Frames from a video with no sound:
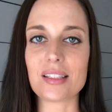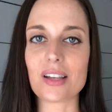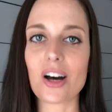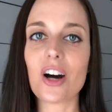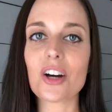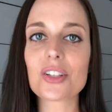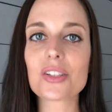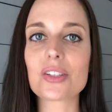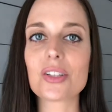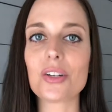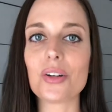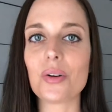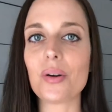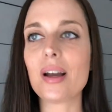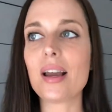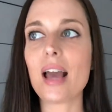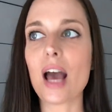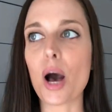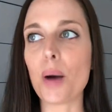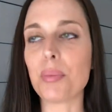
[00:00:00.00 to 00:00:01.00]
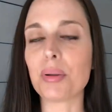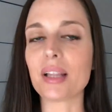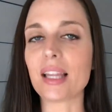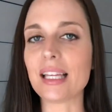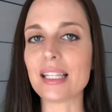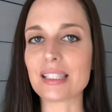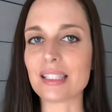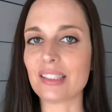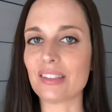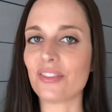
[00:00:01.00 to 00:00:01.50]
also a
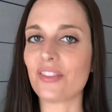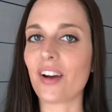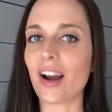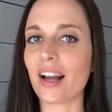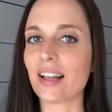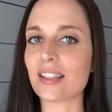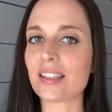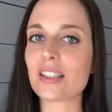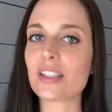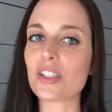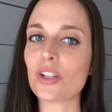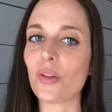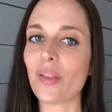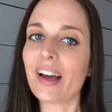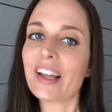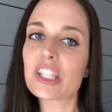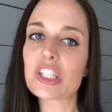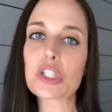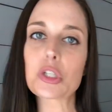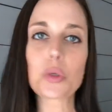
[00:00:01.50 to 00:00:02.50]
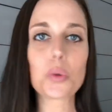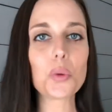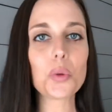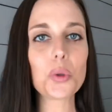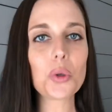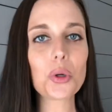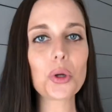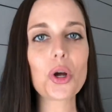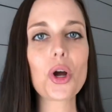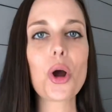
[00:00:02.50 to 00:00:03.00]
place in France. So that's
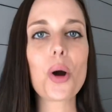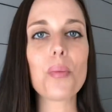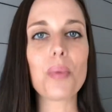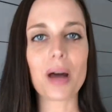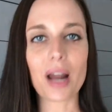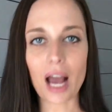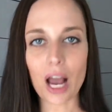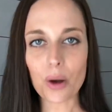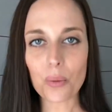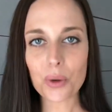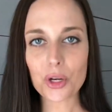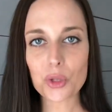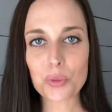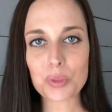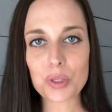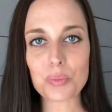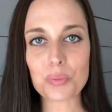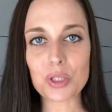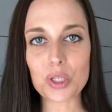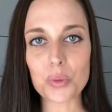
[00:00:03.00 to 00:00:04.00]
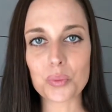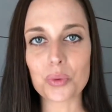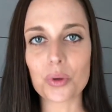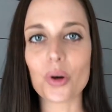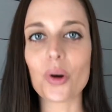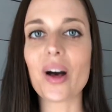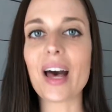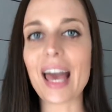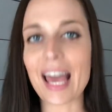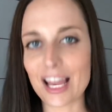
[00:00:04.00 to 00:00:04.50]
cool, but I want to meet
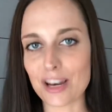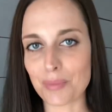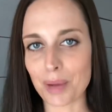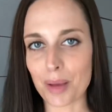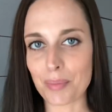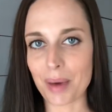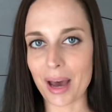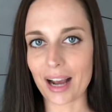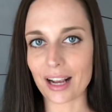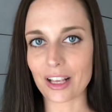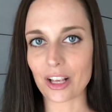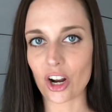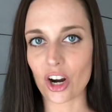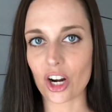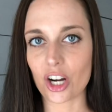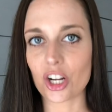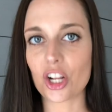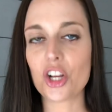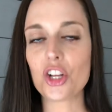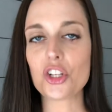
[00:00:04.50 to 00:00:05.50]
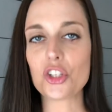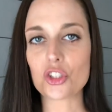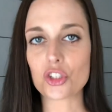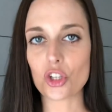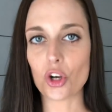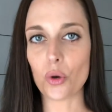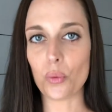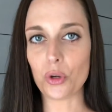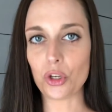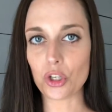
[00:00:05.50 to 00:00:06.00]
people in my backyard.
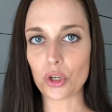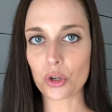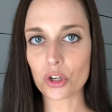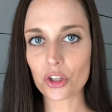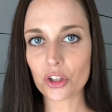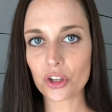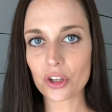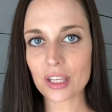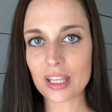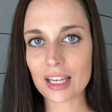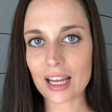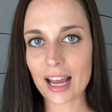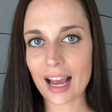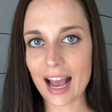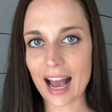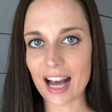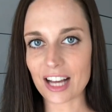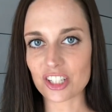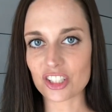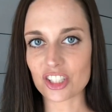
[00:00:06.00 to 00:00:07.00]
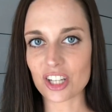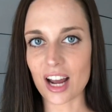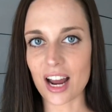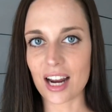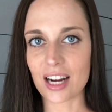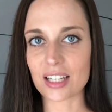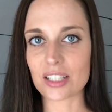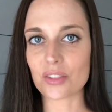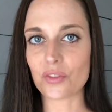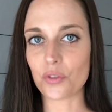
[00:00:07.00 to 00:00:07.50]
So when you're looking at
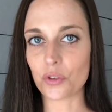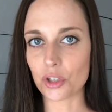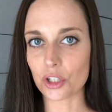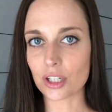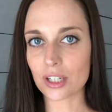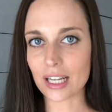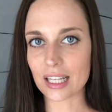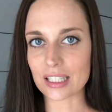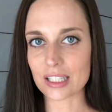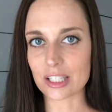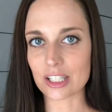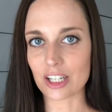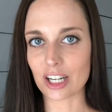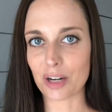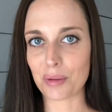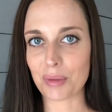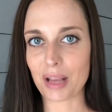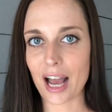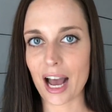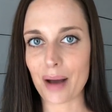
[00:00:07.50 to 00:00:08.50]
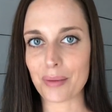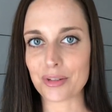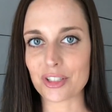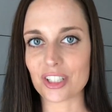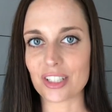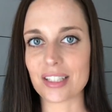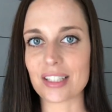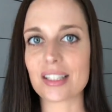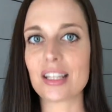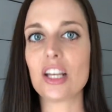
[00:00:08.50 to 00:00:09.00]
hashtags for your Instagram
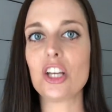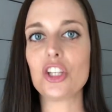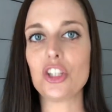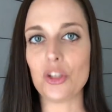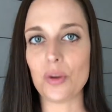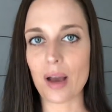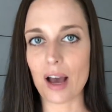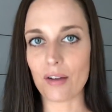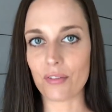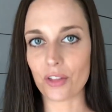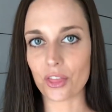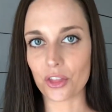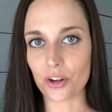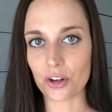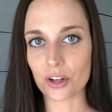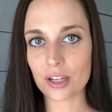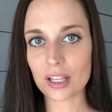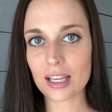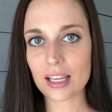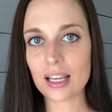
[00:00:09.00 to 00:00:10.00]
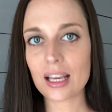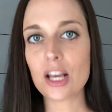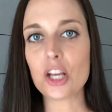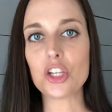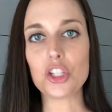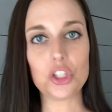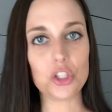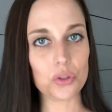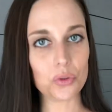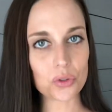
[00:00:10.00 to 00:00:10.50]
captions, you have 30,
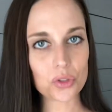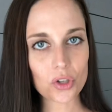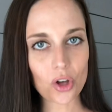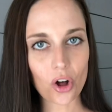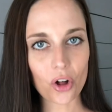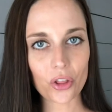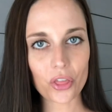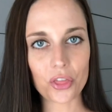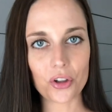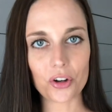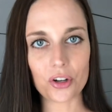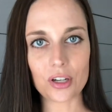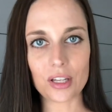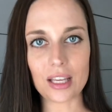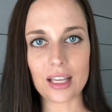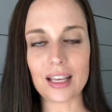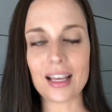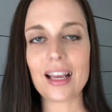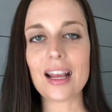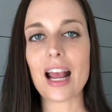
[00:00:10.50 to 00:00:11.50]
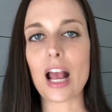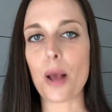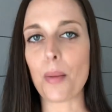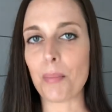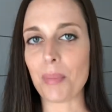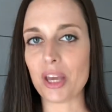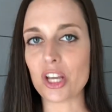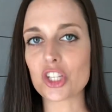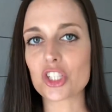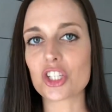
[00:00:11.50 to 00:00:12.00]
use all 30, and
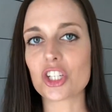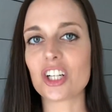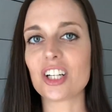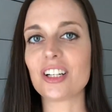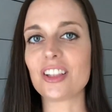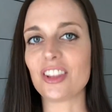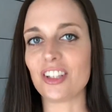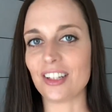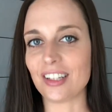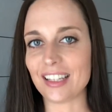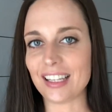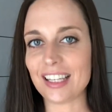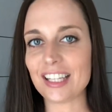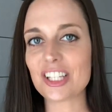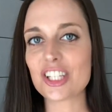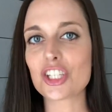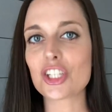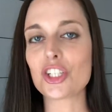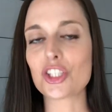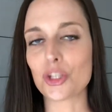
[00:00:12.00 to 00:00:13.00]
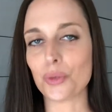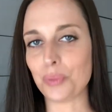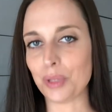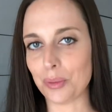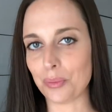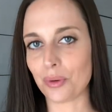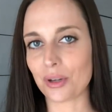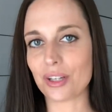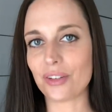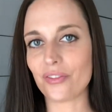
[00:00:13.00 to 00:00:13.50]
make sure they're niche so
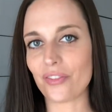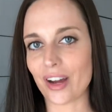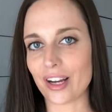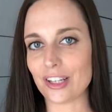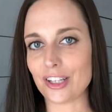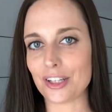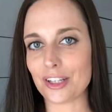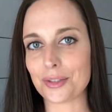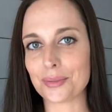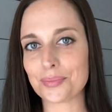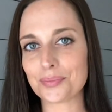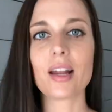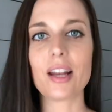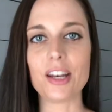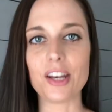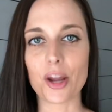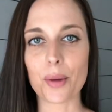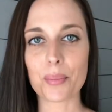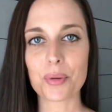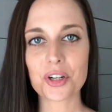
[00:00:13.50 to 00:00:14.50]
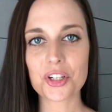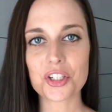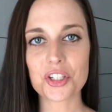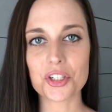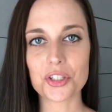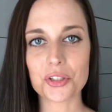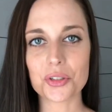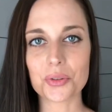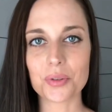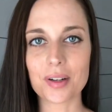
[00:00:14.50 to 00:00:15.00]
people can find you. Number
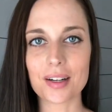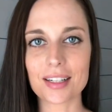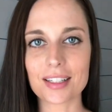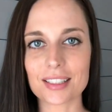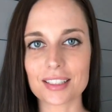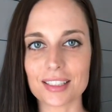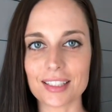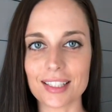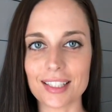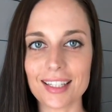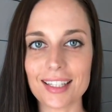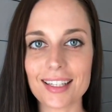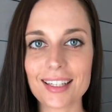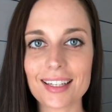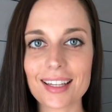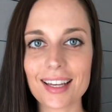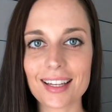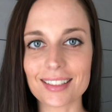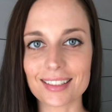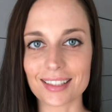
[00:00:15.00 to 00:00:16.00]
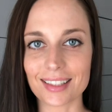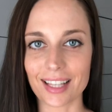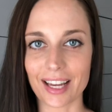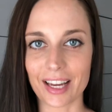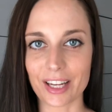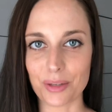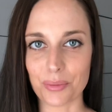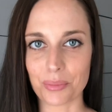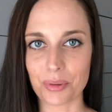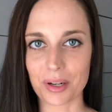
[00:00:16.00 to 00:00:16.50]
two, clean
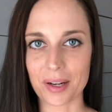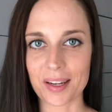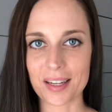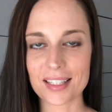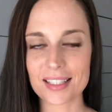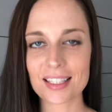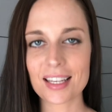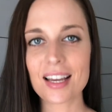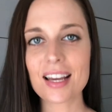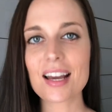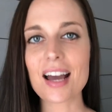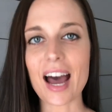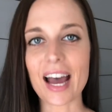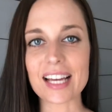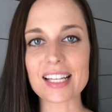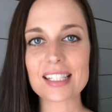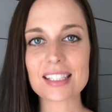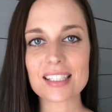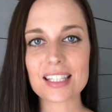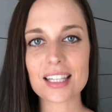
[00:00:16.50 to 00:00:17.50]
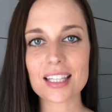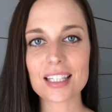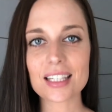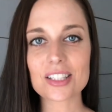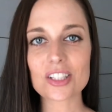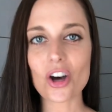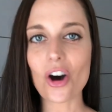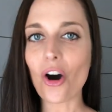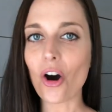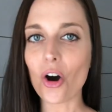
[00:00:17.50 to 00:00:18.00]
line breaks. I see this
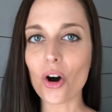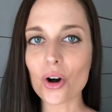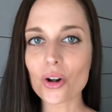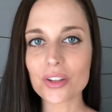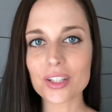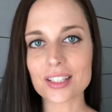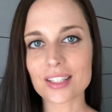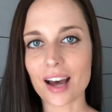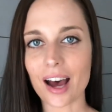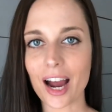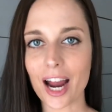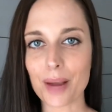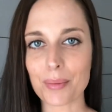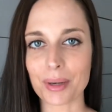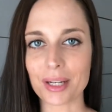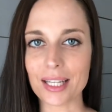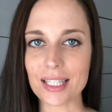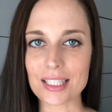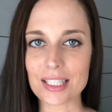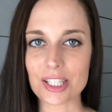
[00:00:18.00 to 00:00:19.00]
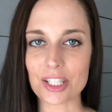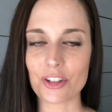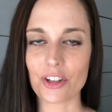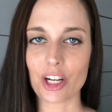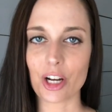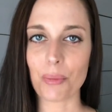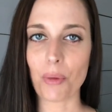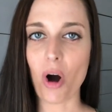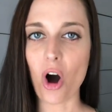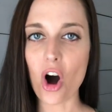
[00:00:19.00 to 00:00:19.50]
all the time on Instagram.
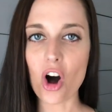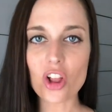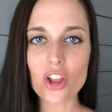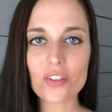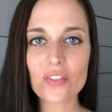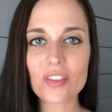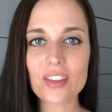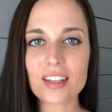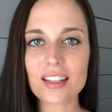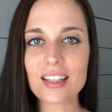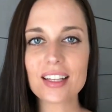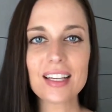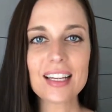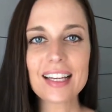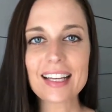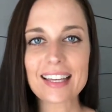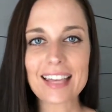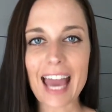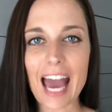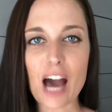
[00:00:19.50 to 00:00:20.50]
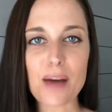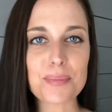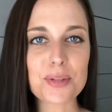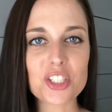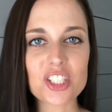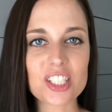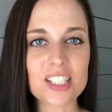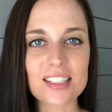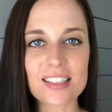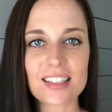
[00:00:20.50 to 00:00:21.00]
All of the
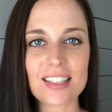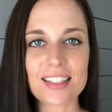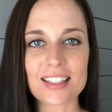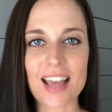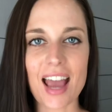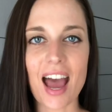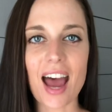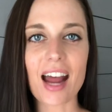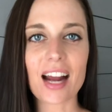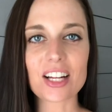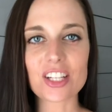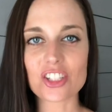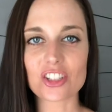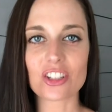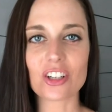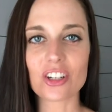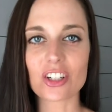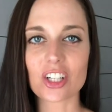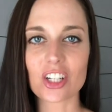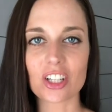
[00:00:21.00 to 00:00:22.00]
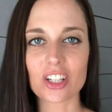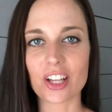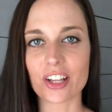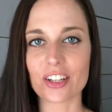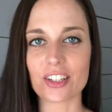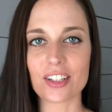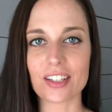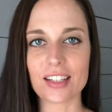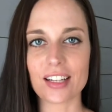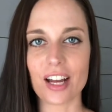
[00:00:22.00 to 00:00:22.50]
captions and the tags are all
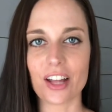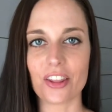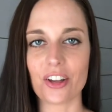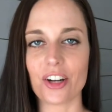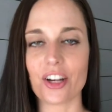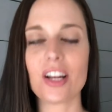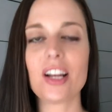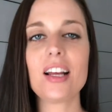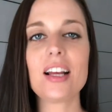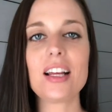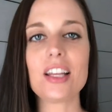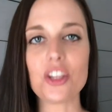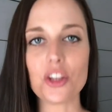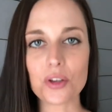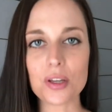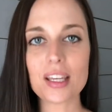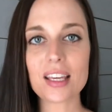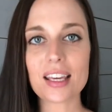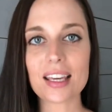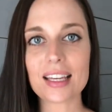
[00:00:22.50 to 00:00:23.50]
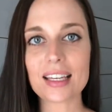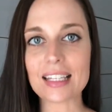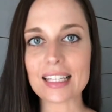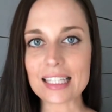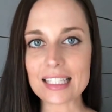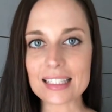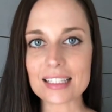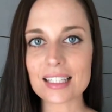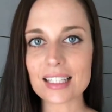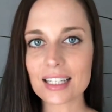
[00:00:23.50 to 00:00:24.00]
cluttered together. You can get
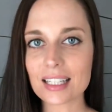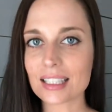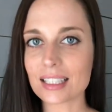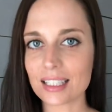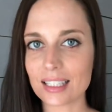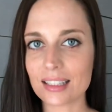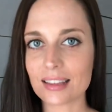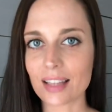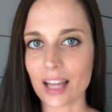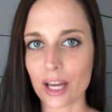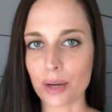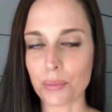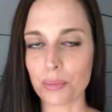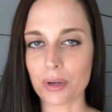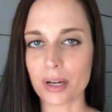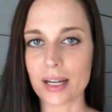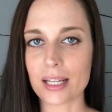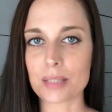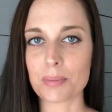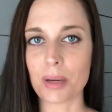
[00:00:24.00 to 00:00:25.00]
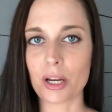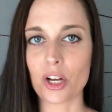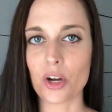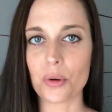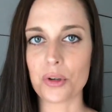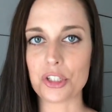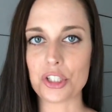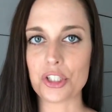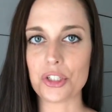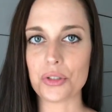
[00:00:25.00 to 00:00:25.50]
easy clean line breaks by
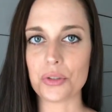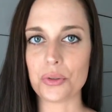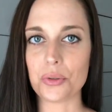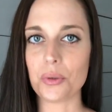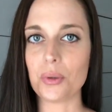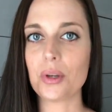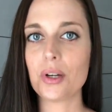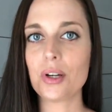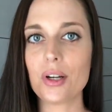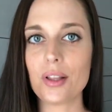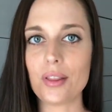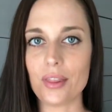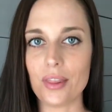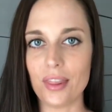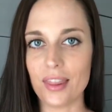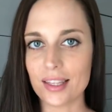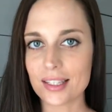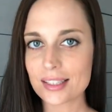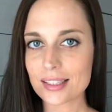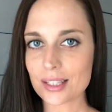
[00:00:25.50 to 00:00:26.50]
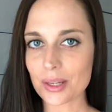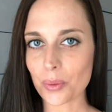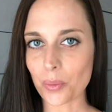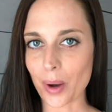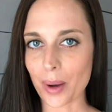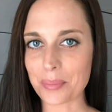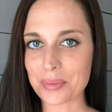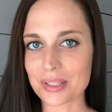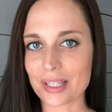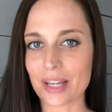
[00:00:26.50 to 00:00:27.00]
going to this
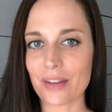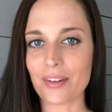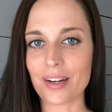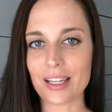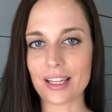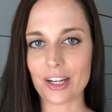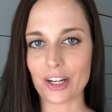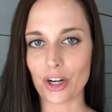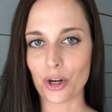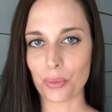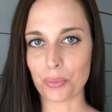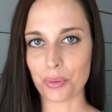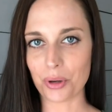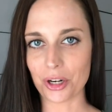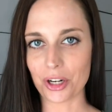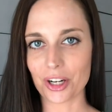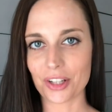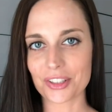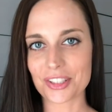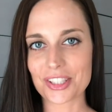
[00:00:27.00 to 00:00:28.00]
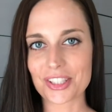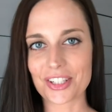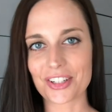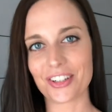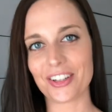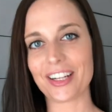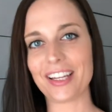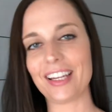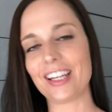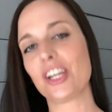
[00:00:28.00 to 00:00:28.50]
website right here. I'll put it on the
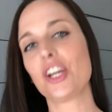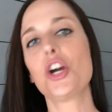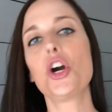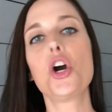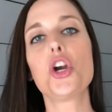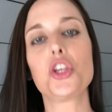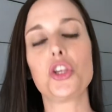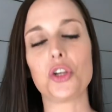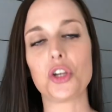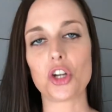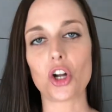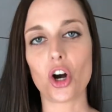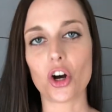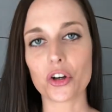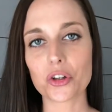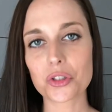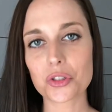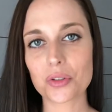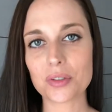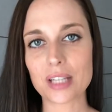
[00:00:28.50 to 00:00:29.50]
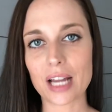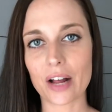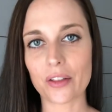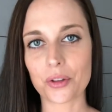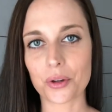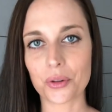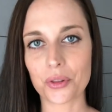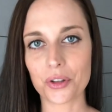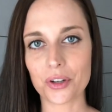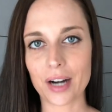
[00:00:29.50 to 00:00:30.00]
screen. You can also
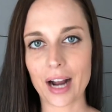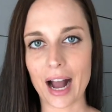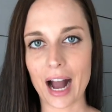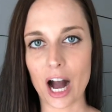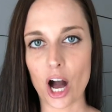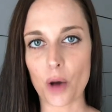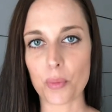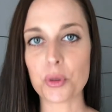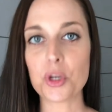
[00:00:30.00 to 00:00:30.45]
download their app.